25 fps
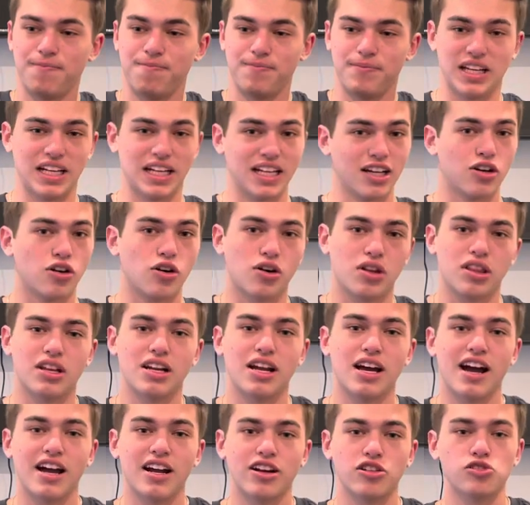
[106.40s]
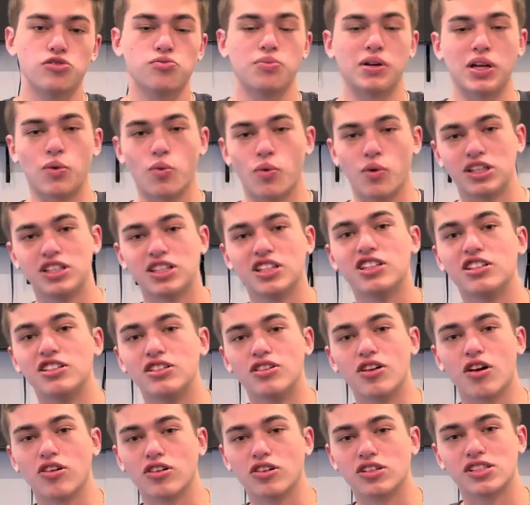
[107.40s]
He didn't go to the Niners, but he went to the
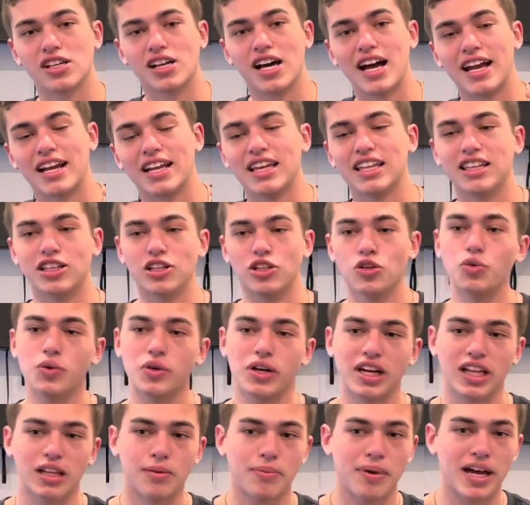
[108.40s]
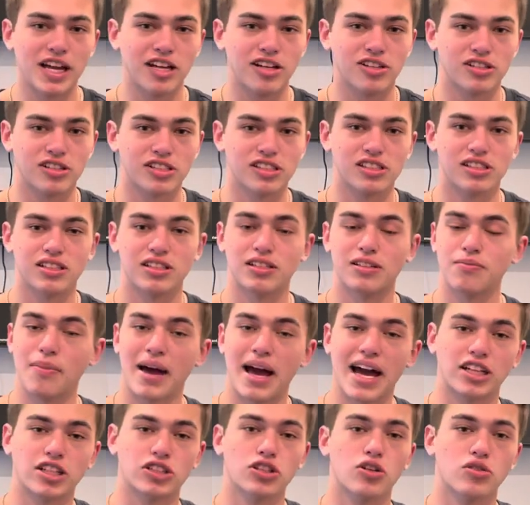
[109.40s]
dark side and the New England Patriots. And
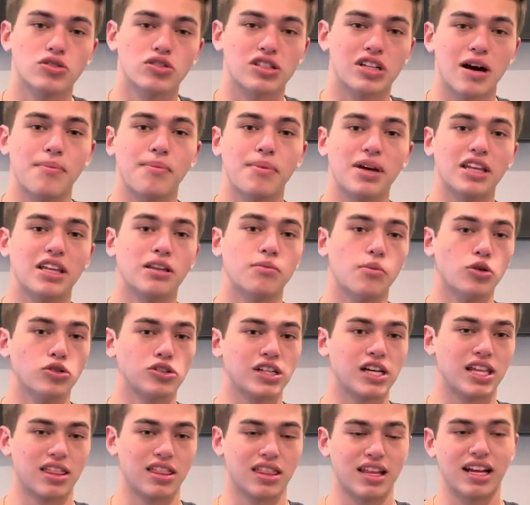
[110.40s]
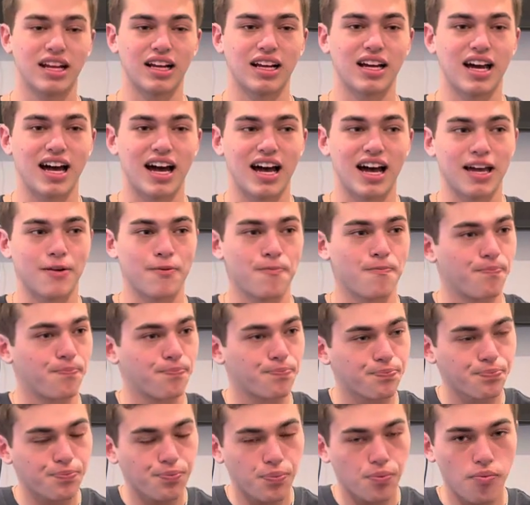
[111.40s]
Mac Jones not being the most athletic guy.
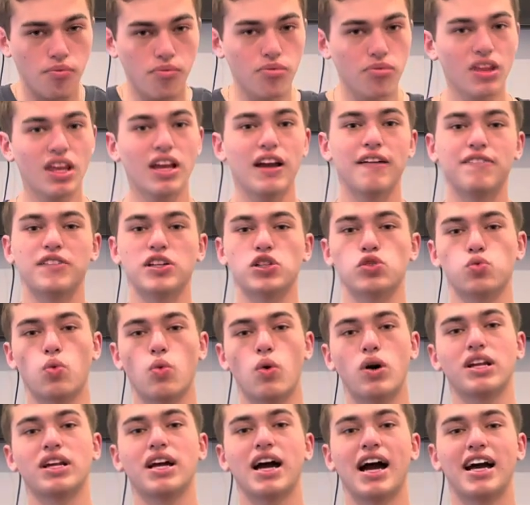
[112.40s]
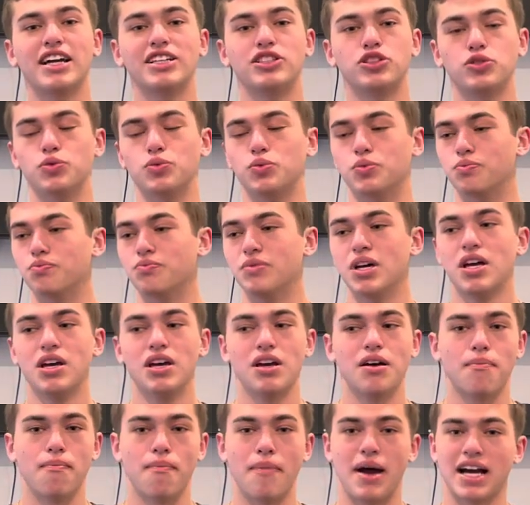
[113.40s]
there's one guy to
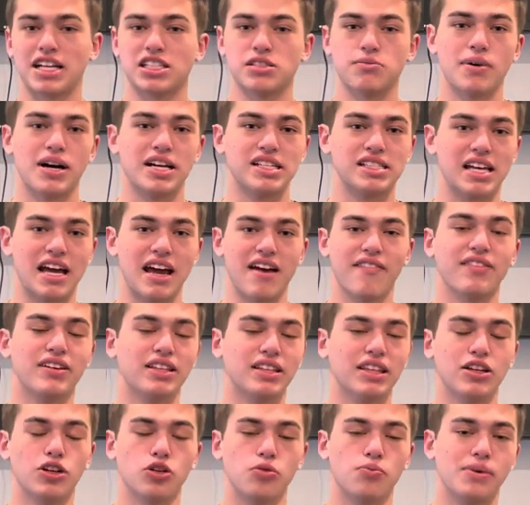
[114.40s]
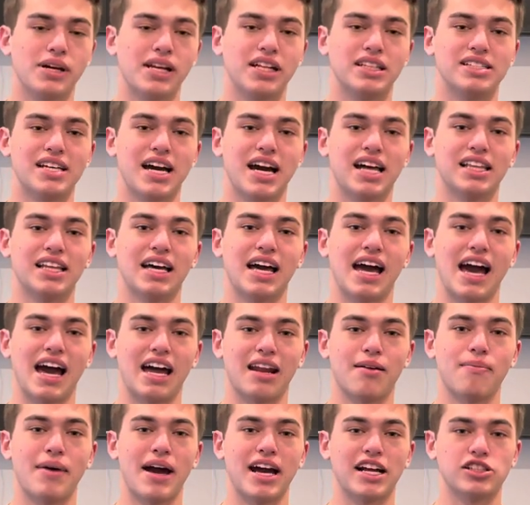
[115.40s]
maximize every little bit of talent out
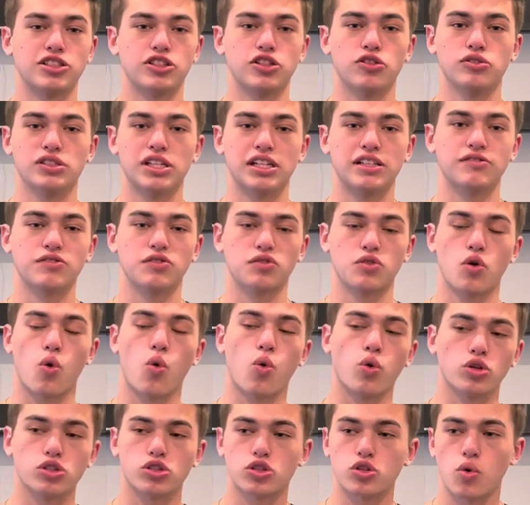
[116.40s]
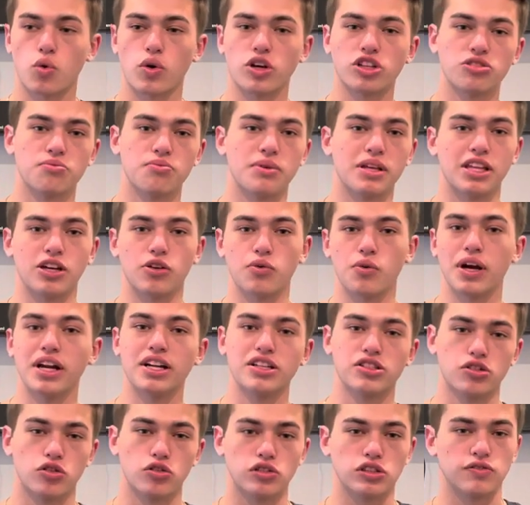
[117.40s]
of Mac Jones that is, of course, going to be the
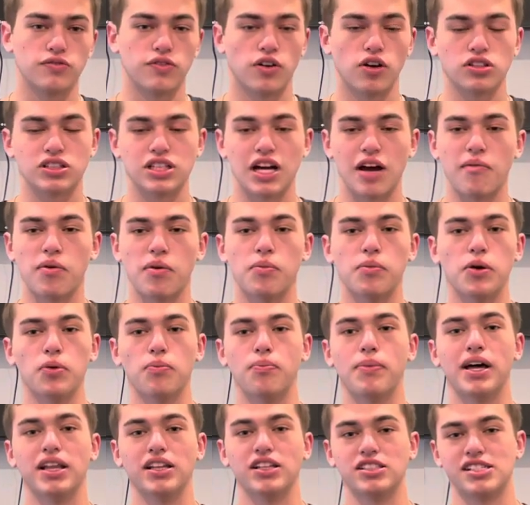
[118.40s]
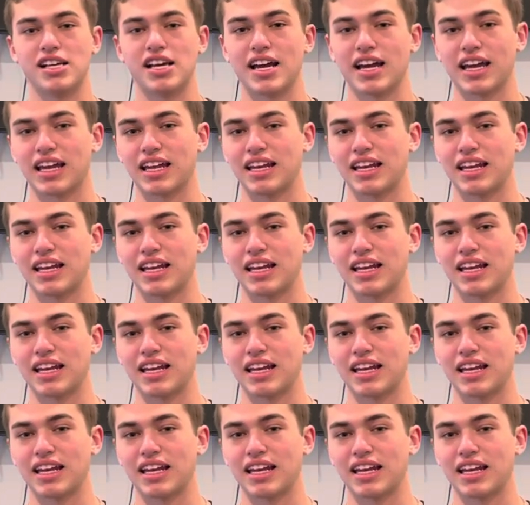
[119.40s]
greatest coach of all time of Bill Belichick.